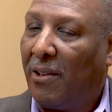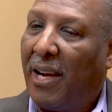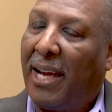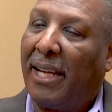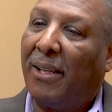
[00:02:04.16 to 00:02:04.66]

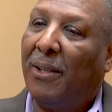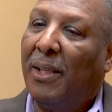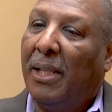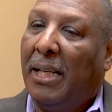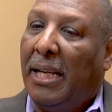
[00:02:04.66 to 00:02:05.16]
Ohio.
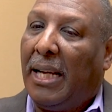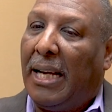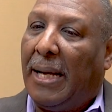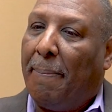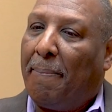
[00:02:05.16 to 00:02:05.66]

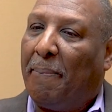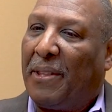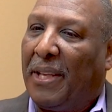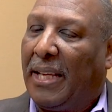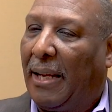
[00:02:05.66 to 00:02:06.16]

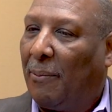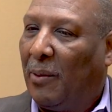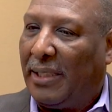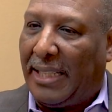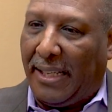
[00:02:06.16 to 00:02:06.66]
But then I
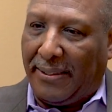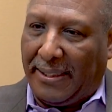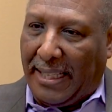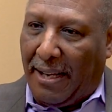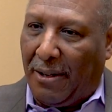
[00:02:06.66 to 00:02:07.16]
went down
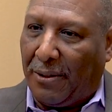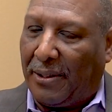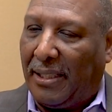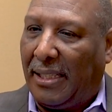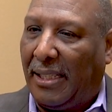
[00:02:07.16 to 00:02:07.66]

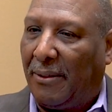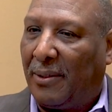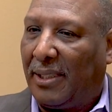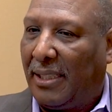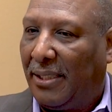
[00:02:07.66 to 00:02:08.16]
south. I
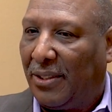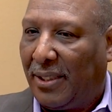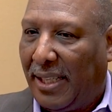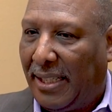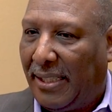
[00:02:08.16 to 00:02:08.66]
was
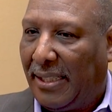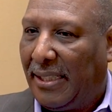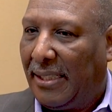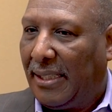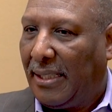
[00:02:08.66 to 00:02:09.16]

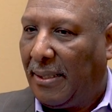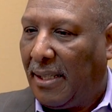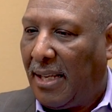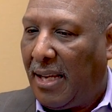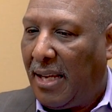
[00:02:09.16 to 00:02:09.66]
educated
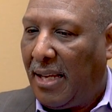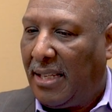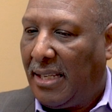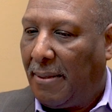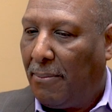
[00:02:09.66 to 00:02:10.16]

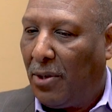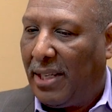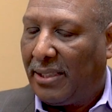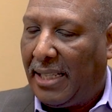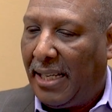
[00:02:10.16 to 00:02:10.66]
at
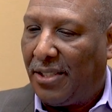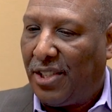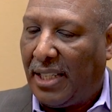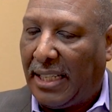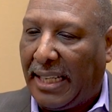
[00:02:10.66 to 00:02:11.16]
Morehouse College
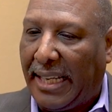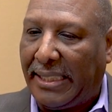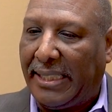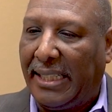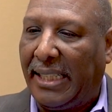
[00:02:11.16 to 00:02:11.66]
in
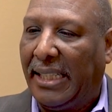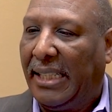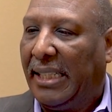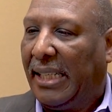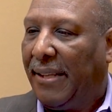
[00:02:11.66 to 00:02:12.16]
Atlanta,
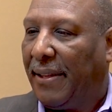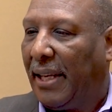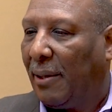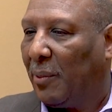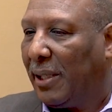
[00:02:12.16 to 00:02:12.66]
and then
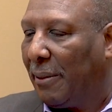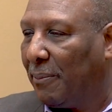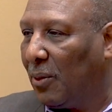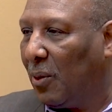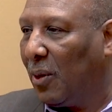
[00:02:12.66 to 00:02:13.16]
I went up
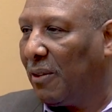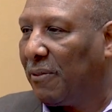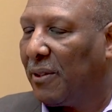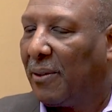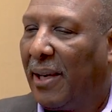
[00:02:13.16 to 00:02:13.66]
north
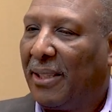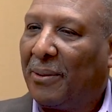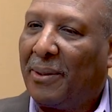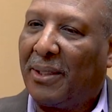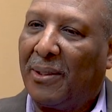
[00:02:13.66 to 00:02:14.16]
for
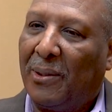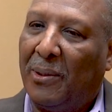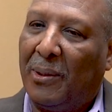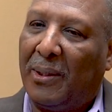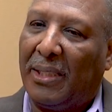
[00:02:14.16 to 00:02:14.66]
graduate
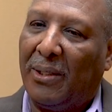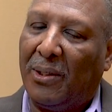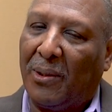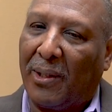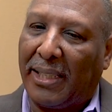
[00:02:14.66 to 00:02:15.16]
school in New
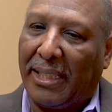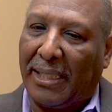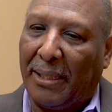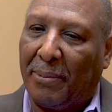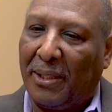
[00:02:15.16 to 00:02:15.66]
York at
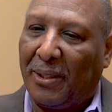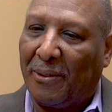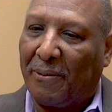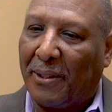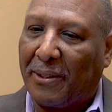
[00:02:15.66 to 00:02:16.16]
Columbia
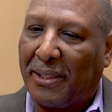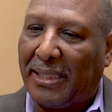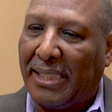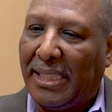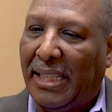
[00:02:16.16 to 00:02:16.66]

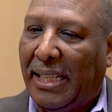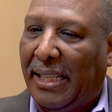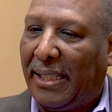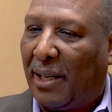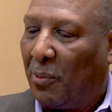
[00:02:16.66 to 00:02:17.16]
University,
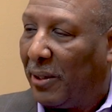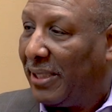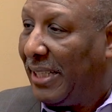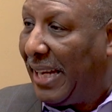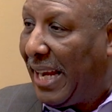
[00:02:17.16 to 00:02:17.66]
and then I worked
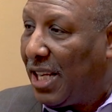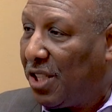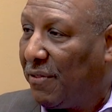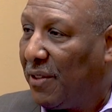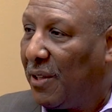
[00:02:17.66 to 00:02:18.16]
in
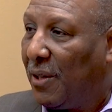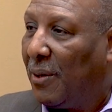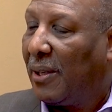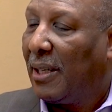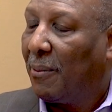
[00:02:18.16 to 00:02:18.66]

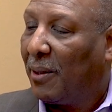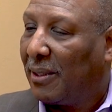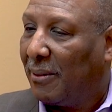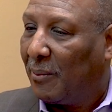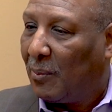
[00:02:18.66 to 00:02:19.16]
Nashville, and I
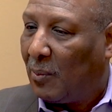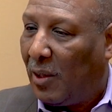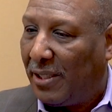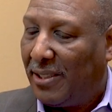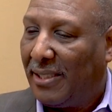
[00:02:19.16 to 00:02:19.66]
worked in
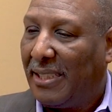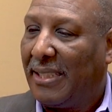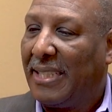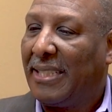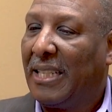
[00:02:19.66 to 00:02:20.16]
Washington,
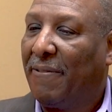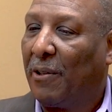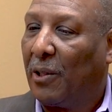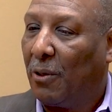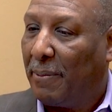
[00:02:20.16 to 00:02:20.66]
D.C. for
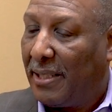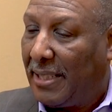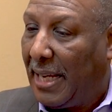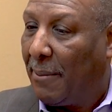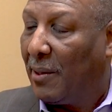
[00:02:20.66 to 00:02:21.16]
a little bit of
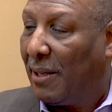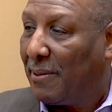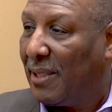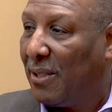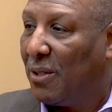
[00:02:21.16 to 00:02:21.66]
time when I
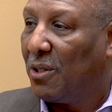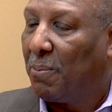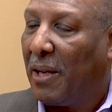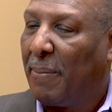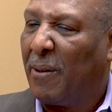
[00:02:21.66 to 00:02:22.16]
was in
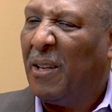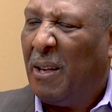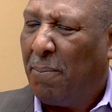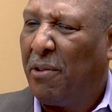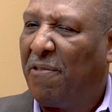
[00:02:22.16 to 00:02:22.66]
newspaper,
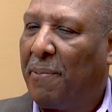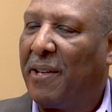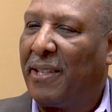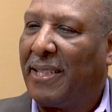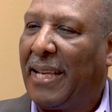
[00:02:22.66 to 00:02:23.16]
brief
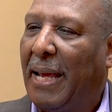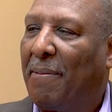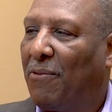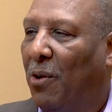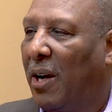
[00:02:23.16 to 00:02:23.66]
period of time
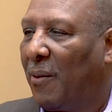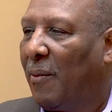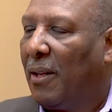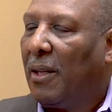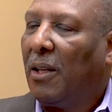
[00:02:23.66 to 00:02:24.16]
before I
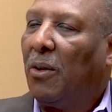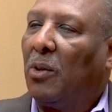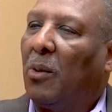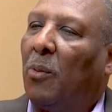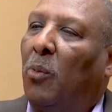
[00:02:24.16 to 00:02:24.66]

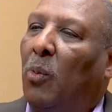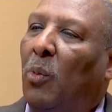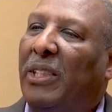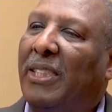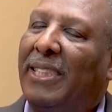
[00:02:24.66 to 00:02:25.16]

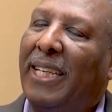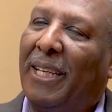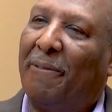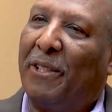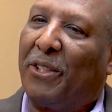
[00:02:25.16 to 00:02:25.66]
went to
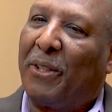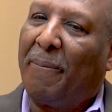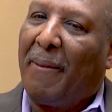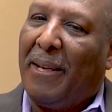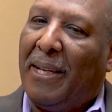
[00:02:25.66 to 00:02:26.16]
television,
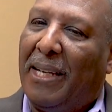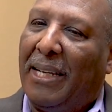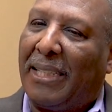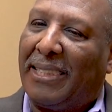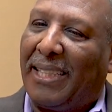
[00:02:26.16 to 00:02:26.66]

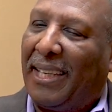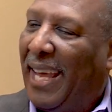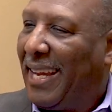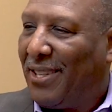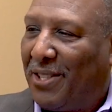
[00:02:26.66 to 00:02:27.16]
because the
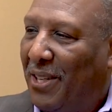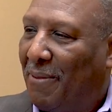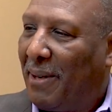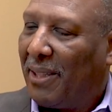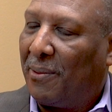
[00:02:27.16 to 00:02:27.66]
lion's share of
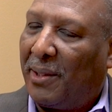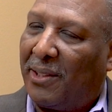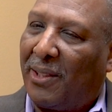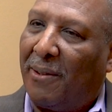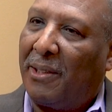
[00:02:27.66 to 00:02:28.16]
my career
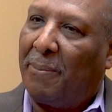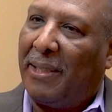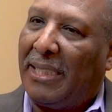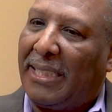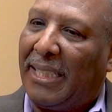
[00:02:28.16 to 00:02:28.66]
has always
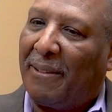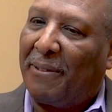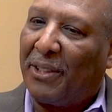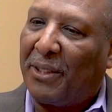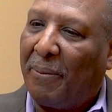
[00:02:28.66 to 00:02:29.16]
been in
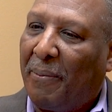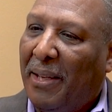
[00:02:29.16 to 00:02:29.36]
television.